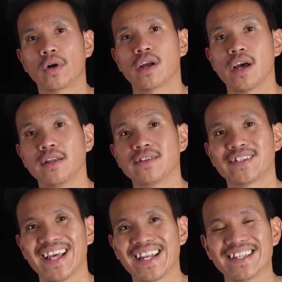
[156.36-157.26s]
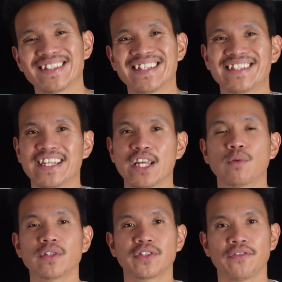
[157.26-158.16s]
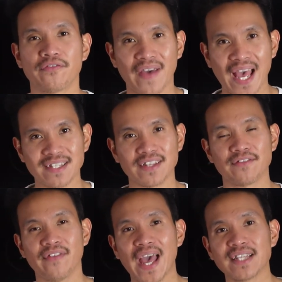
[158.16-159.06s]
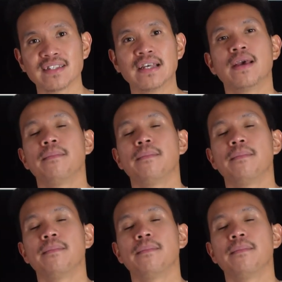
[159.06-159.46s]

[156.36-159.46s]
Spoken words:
cotton setting is equal to fast and fast,